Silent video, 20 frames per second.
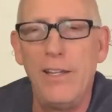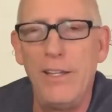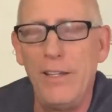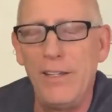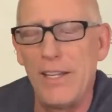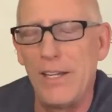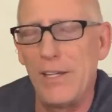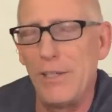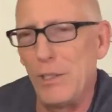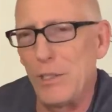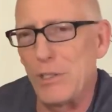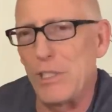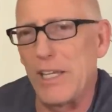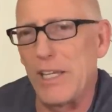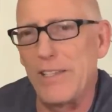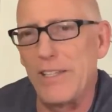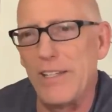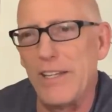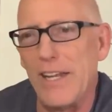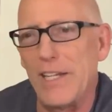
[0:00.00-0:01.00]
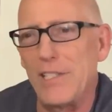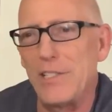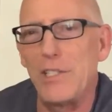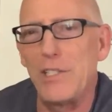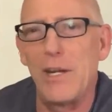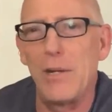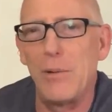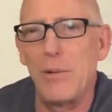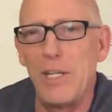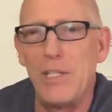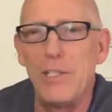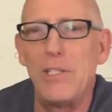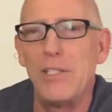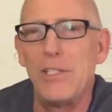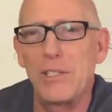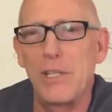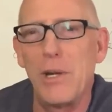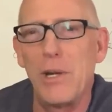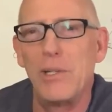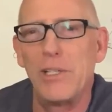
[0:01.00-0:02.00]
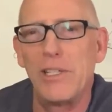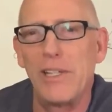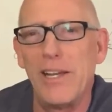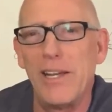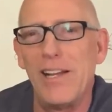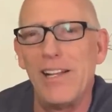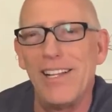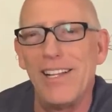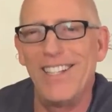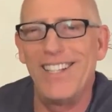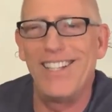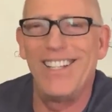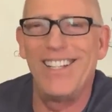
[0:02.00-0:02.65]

that it looks like the next generation is going to hell.